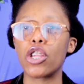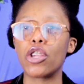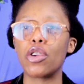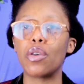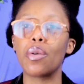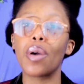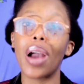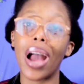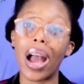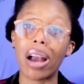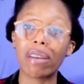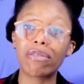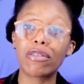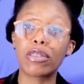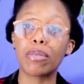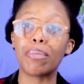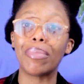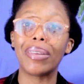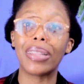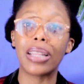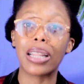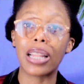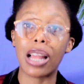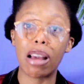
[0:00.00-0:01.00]
you have to
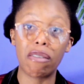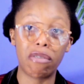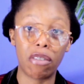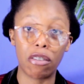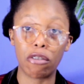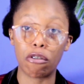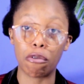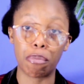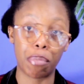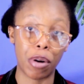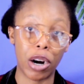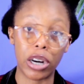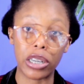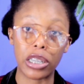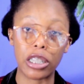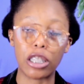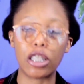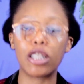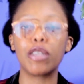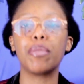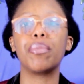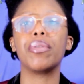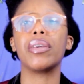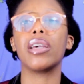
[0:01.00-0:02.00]
be the life of the party
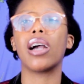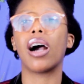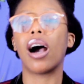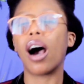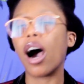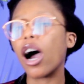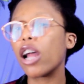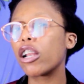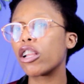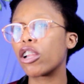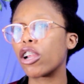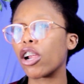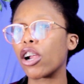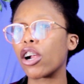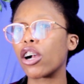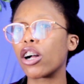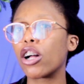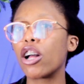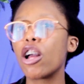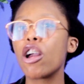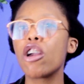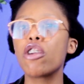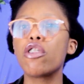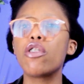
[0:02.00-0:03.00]
to be a hot
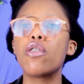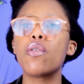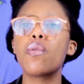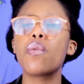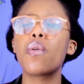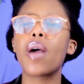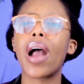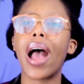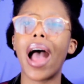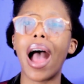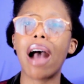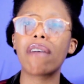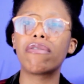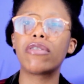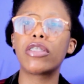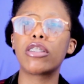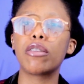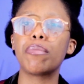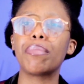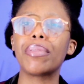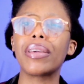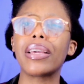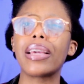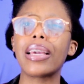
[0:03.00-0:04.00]
girl, you have
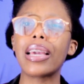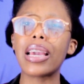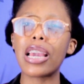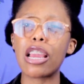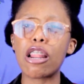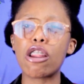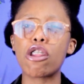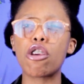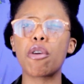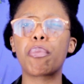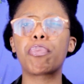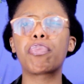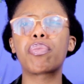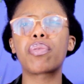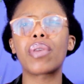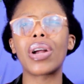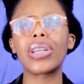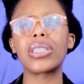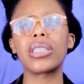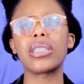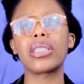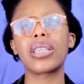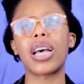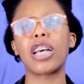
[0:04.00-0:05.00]
to be it. Your
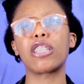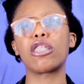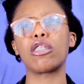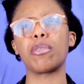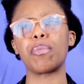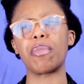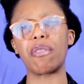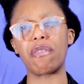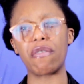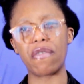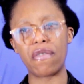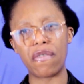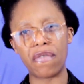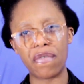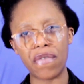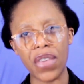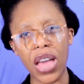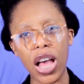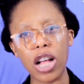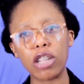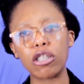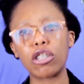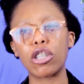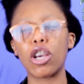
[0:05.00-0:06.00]
presence has to be
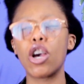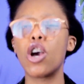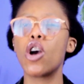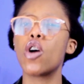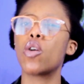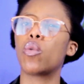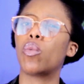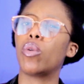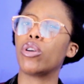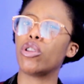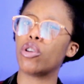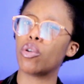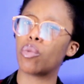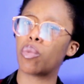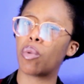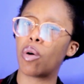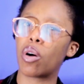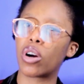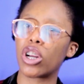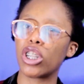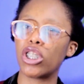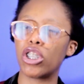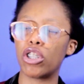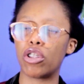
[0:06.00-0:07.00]
felt when you
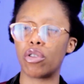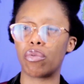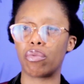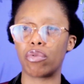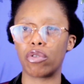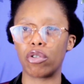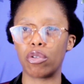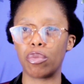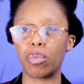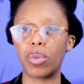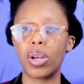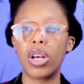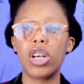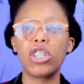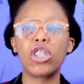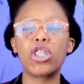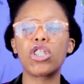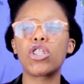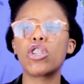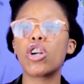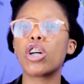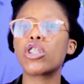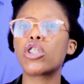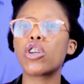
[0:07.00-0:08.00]
walk into the room.
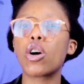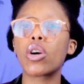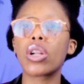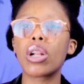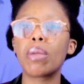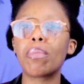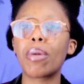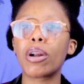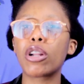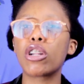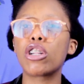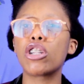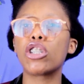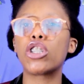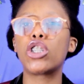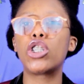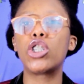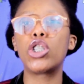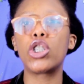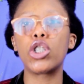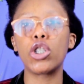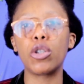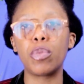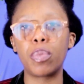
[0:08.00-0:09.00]
She's not talking about in a
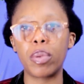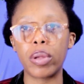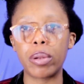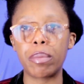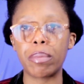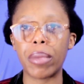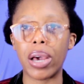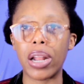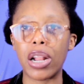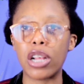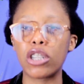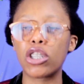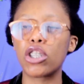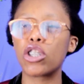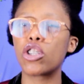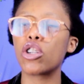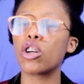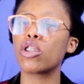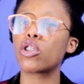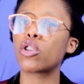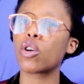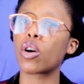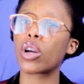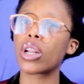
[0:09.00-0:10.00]
stupid manner. She's
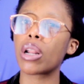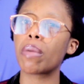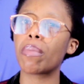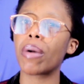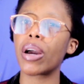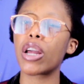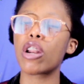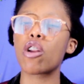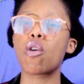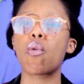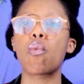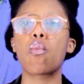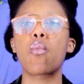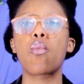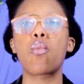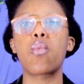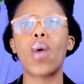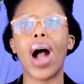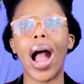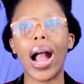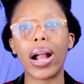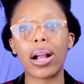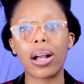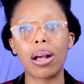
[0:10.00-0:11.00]
not talking about in a
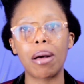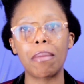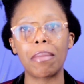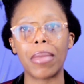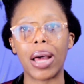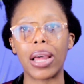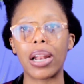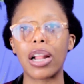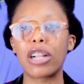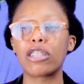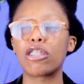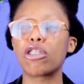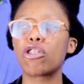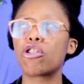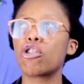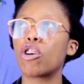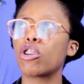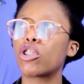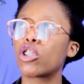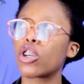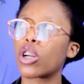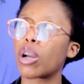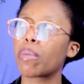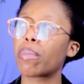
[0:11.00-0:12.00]
whack manner. She's
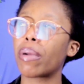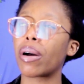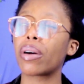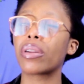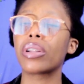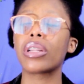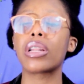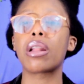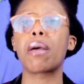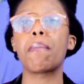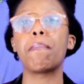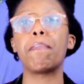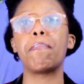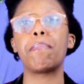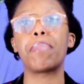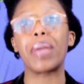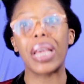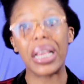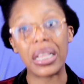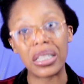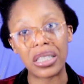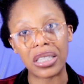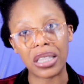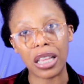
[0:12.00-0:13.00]
not talking about in a
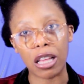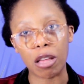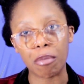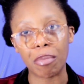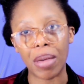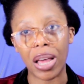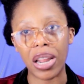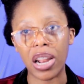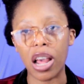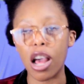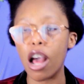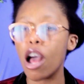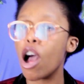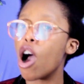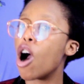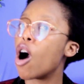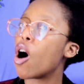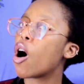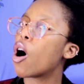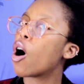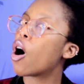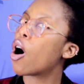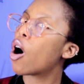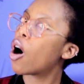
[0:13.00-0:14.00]
basic manner.
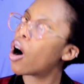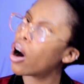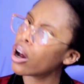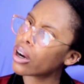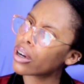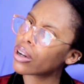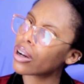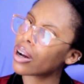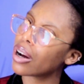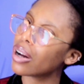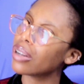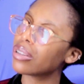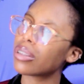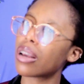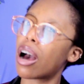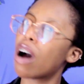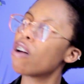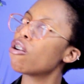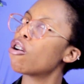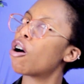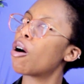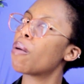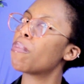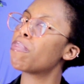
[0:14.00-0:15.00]
Hot girls
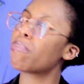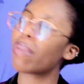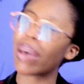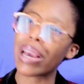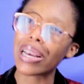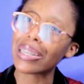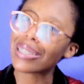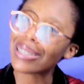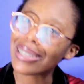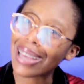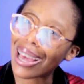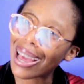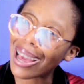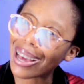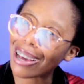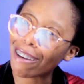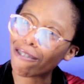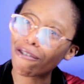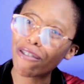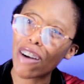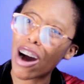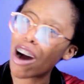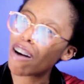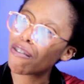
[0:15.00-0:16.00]
are not
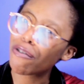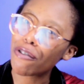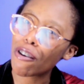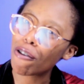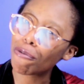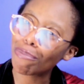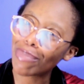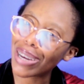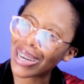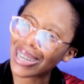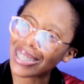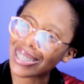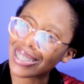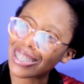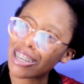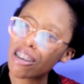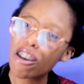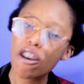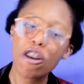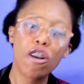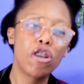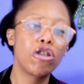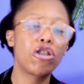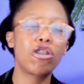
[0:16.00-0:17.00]
basic, far from it.
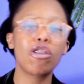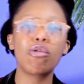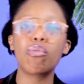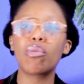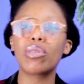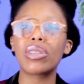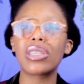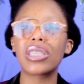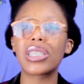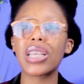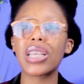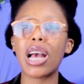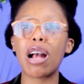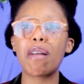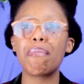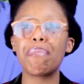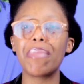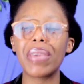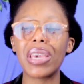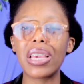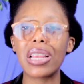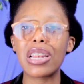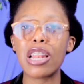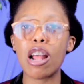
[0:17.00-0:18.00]
So what does that
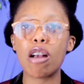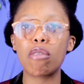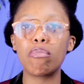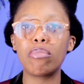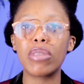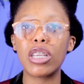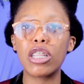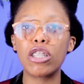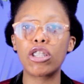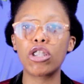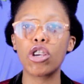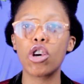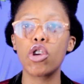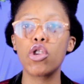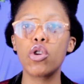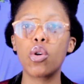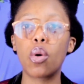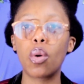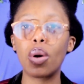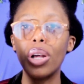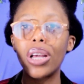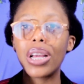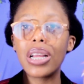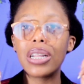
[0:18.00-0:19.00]
mean? That means
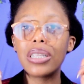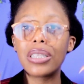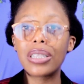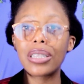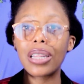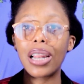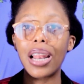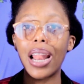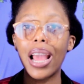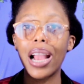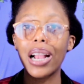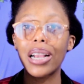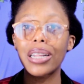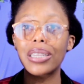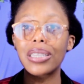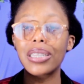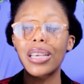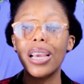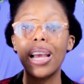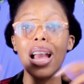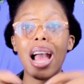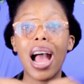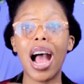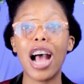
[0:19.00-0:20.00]
your intellect
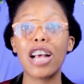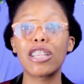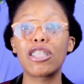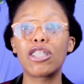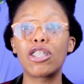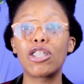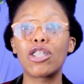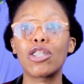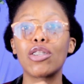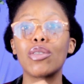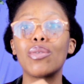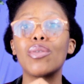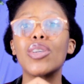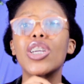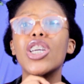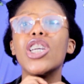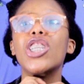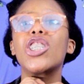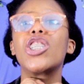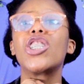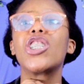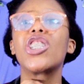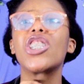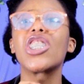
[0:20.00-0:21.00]
has to
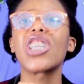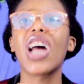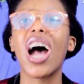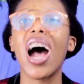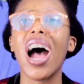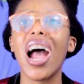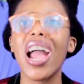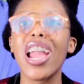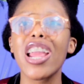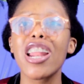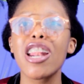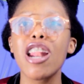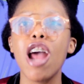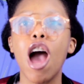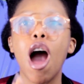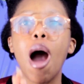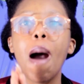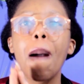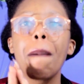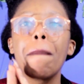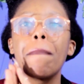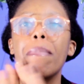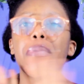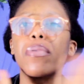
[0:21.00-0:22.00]
shine
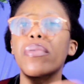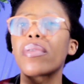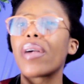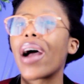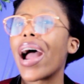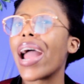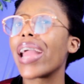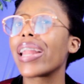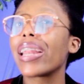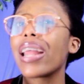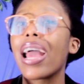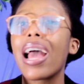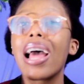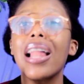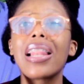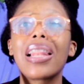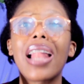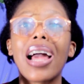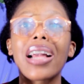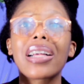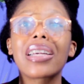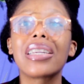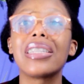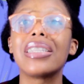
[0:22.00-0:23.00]
bright
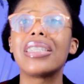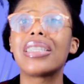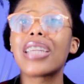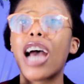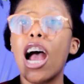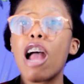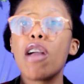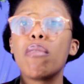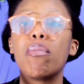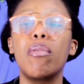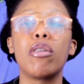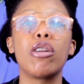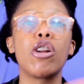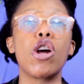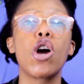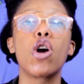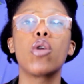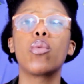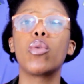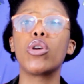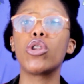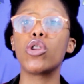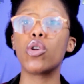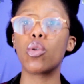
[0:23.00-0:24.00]
like a diamond
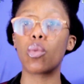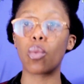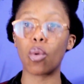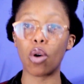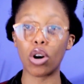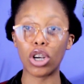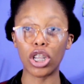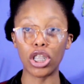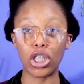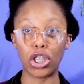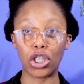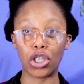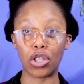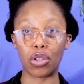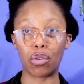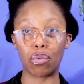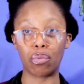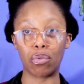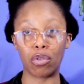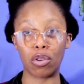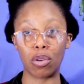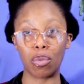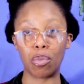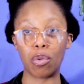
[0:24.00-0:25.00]
when you walk into the
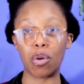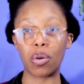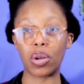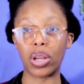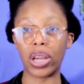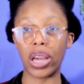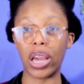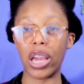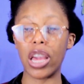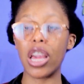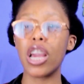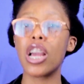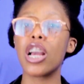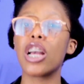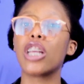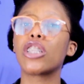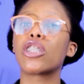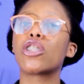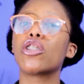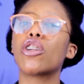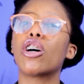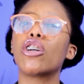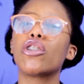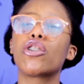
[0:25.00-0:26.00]
room, okay?
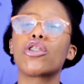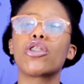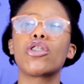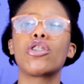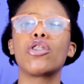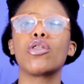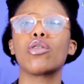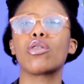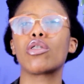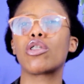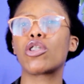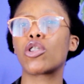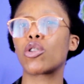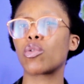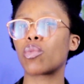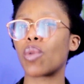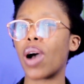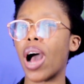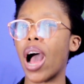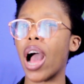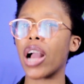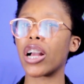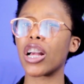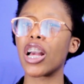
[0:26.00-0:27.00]
It's not just your
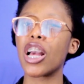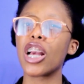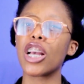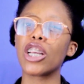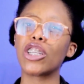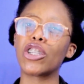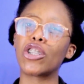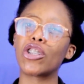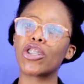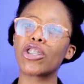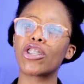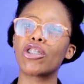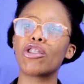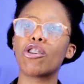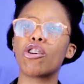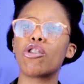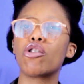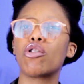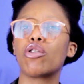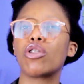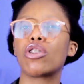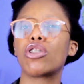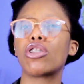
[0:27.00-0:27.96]
swag, it's not